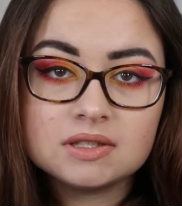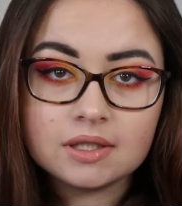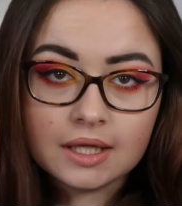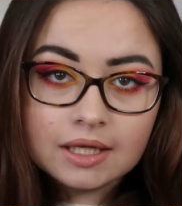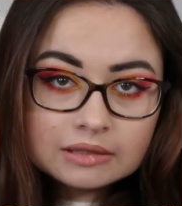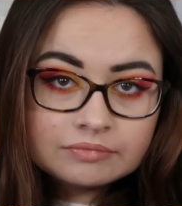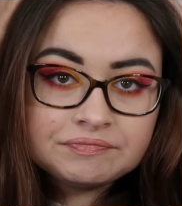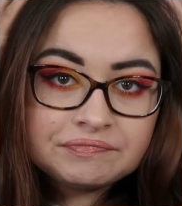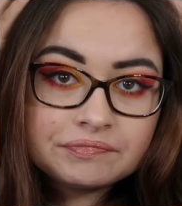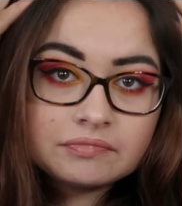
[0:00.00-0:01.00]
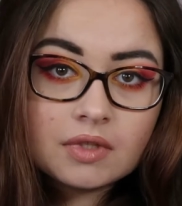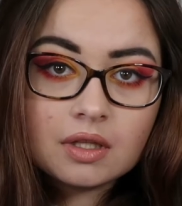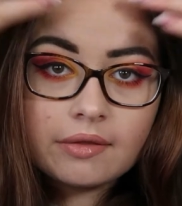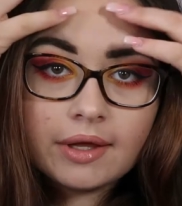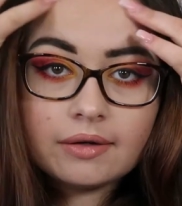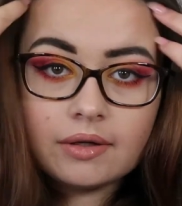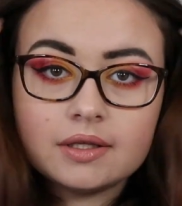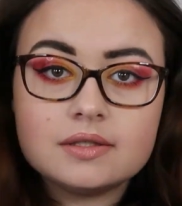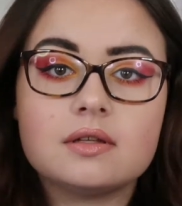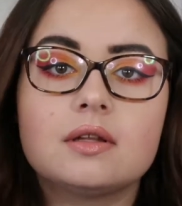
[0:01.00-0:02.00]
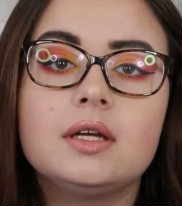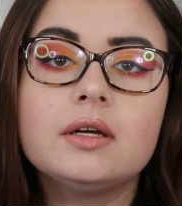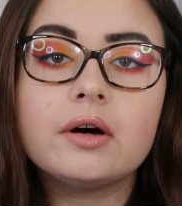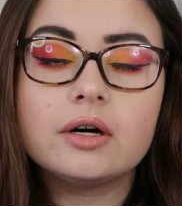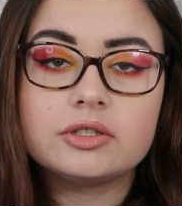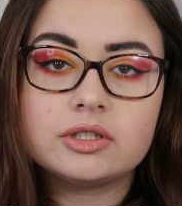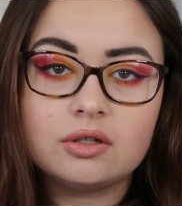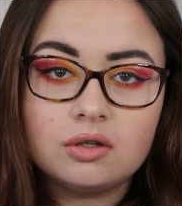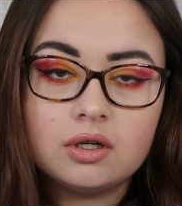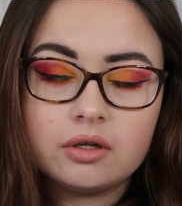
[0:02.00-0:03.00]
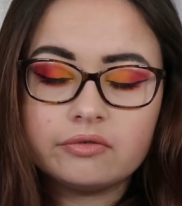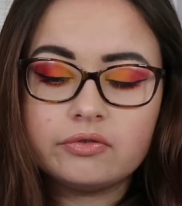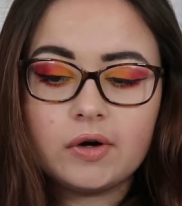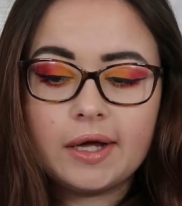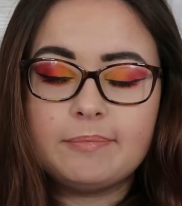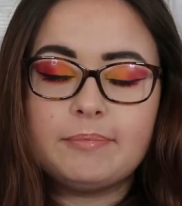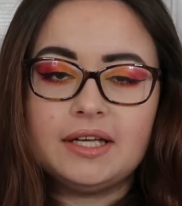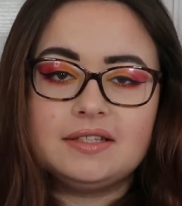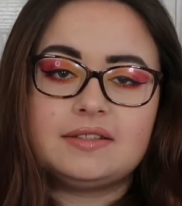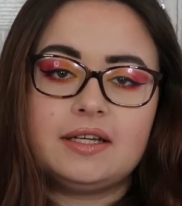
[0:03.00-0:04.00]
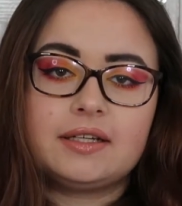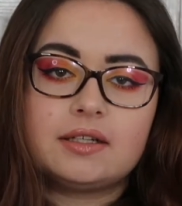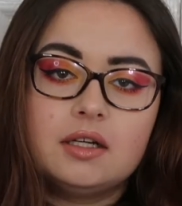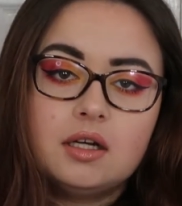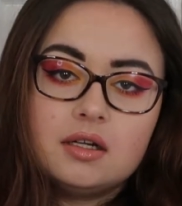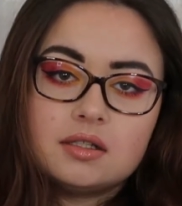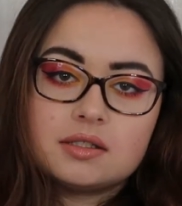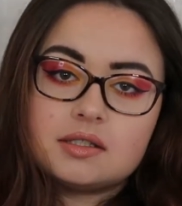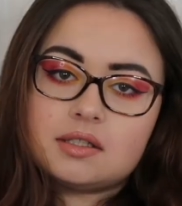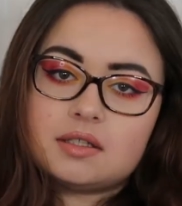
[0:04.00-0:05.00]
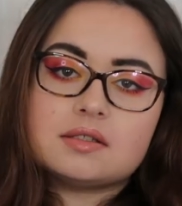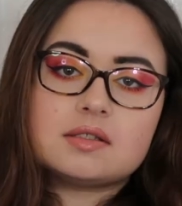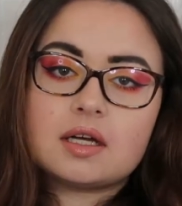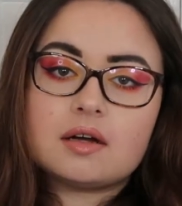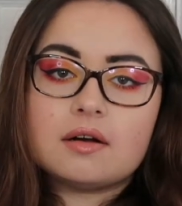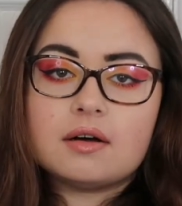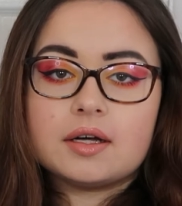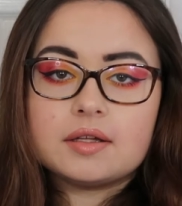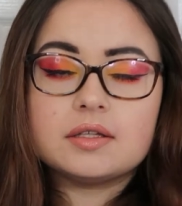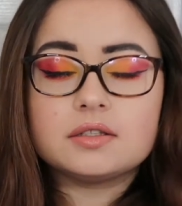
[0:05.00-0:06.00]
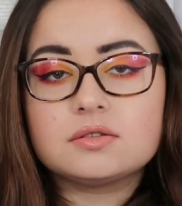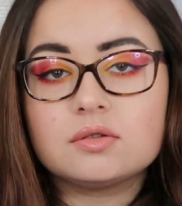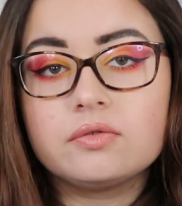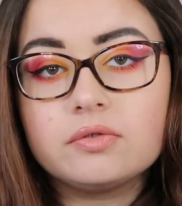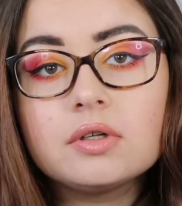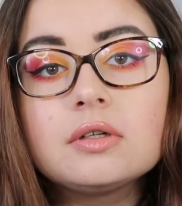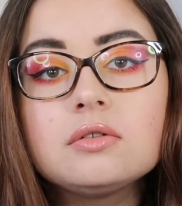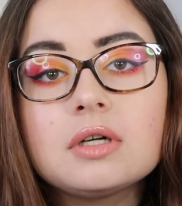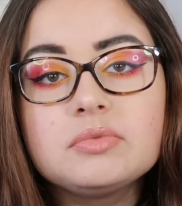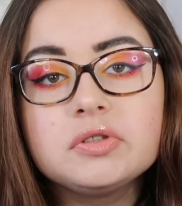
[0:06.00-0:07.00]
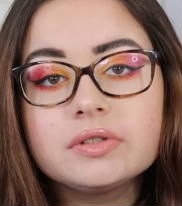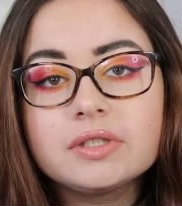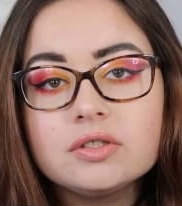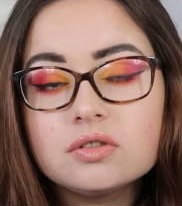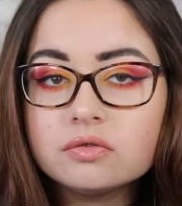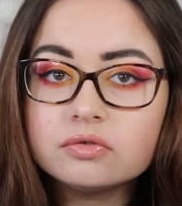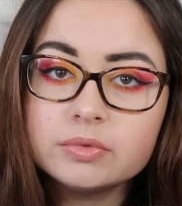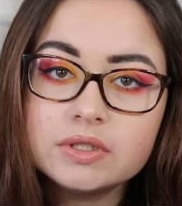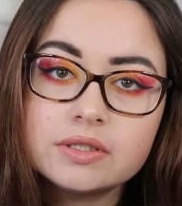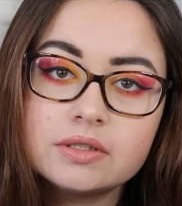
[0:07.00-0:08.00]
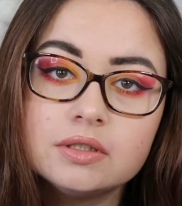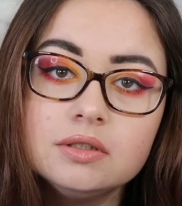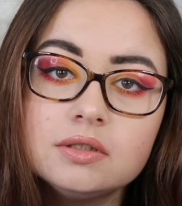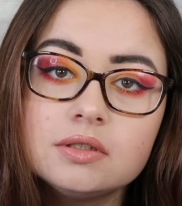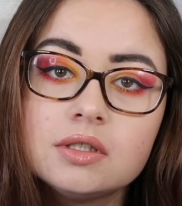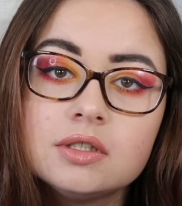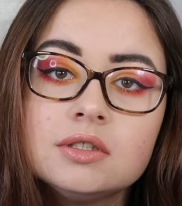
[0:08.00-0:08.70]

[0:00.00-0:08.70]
So yeah, that is the eyeshadow look for a basic sunset eye that sort of grabs your attention from a distance.